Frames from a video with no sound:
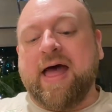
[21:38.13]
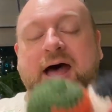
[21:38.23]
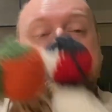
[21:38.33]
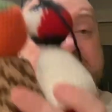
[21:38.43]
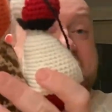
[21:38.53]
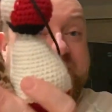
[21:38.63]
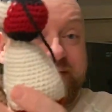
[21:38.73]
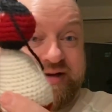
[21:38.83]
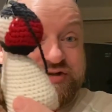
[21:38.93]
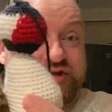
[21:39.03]
Um,
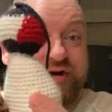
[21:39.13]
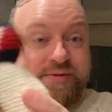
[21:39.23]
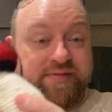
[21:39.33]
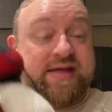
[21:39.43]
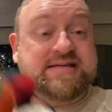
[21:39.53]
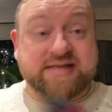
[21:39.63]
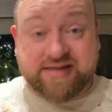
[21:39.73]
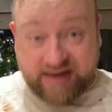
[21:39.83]
anyway, so there's a